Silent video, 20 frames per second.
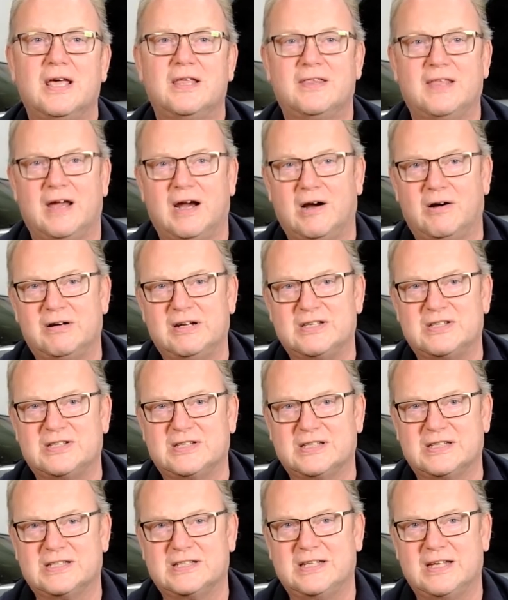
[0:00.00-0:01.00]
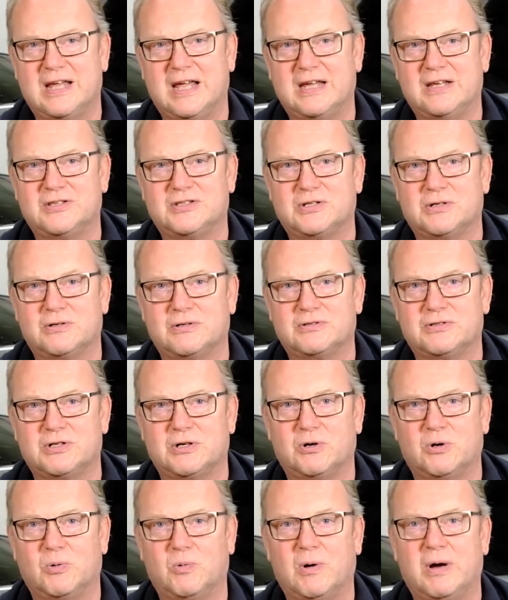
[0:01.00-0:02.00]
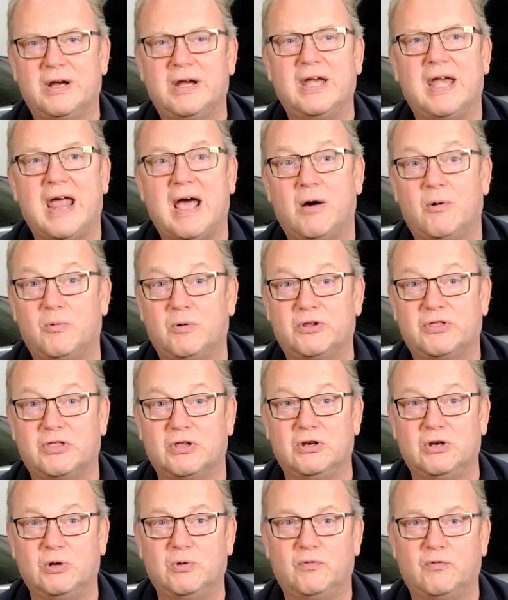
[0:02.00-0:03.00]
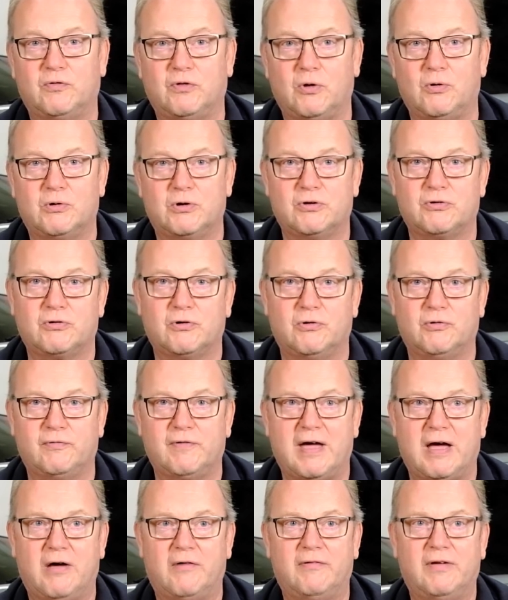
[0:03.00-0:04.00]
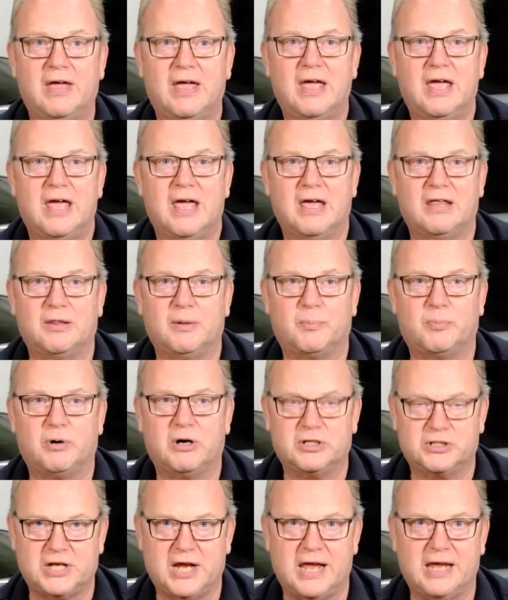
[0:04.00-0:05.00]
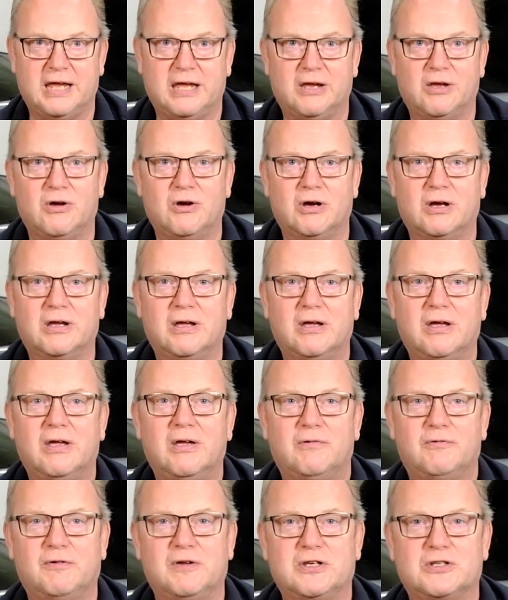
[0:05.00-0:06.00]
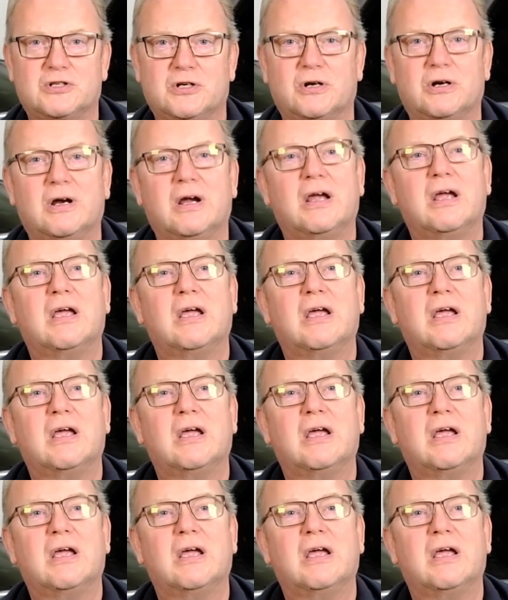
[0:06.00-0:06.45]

The ARES 68001, now with the new flow control valve and the brush hanging hook feature,